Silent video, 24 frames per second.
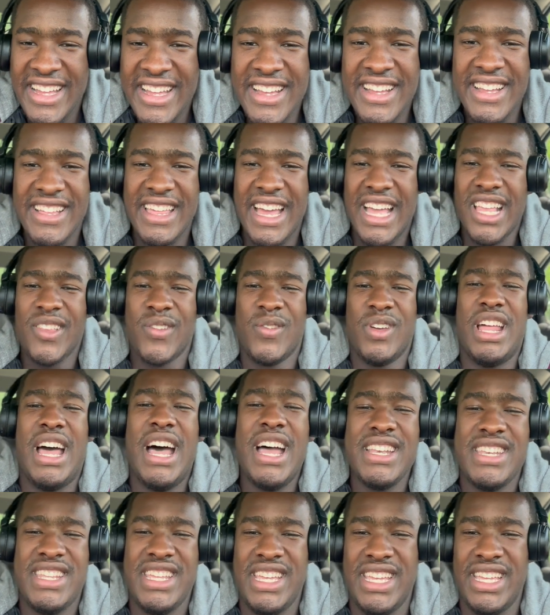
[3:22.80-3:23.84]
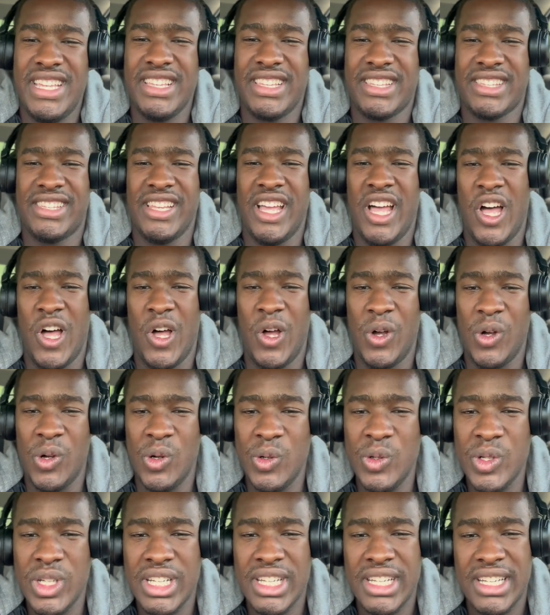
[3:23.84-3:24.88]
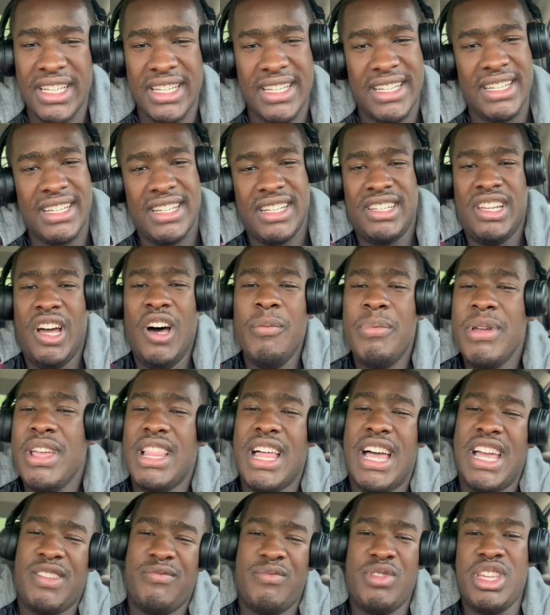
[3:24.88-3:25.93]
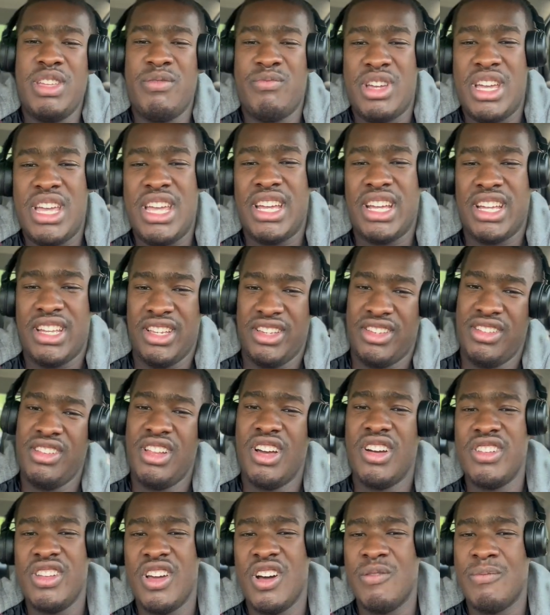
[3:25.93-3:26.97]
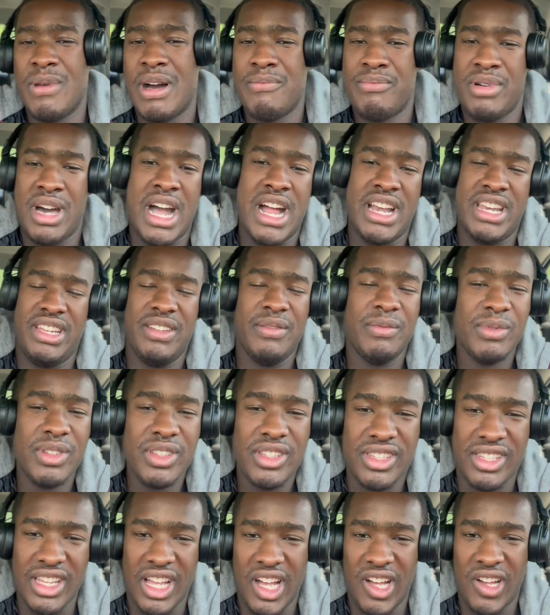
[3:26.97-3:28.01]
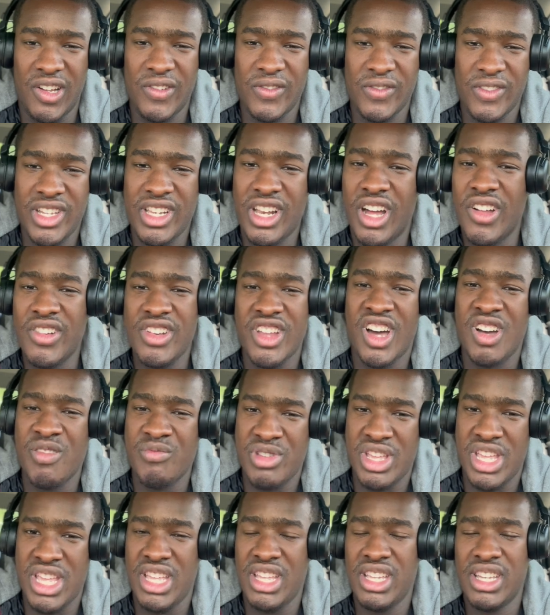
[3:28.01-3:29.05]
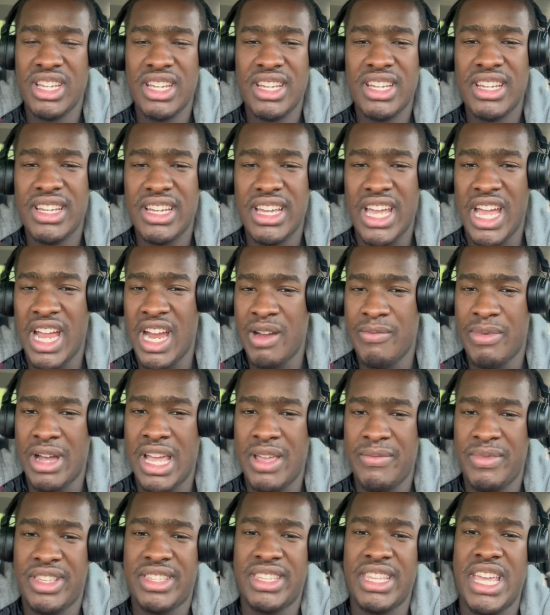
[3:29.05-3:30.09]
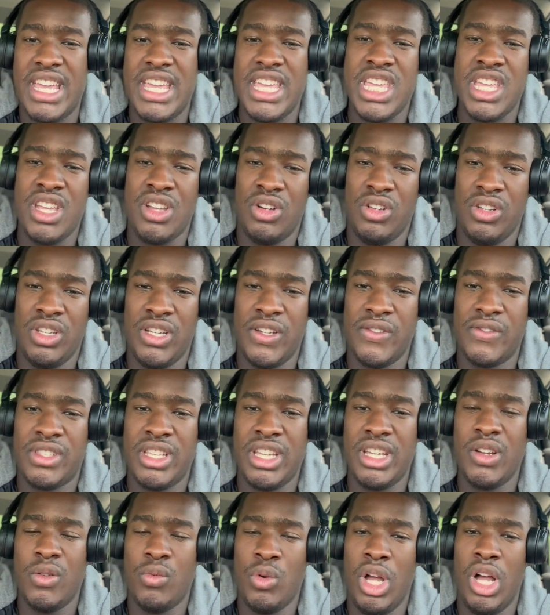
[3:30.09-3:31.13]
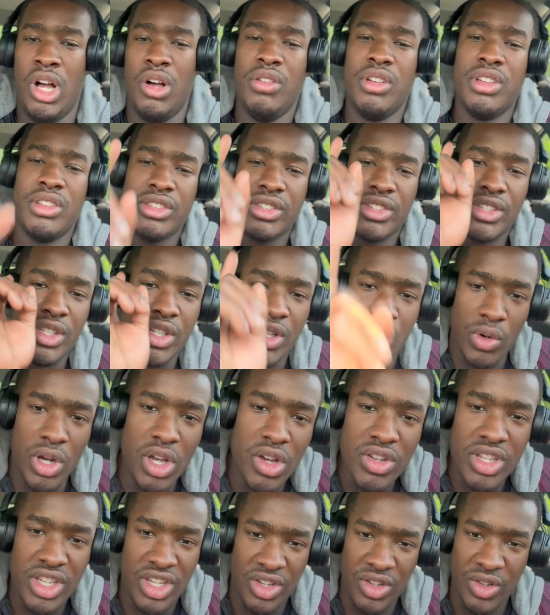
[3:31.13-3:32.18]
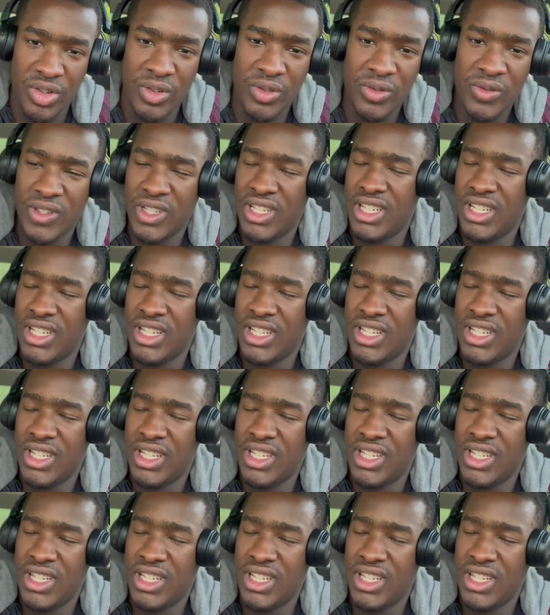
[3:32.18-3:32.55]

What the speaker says: That's what I did. So don't be like me, man, because you don't know my body. So you don't know me. Everybody be saying ego lifting. Well, screw you.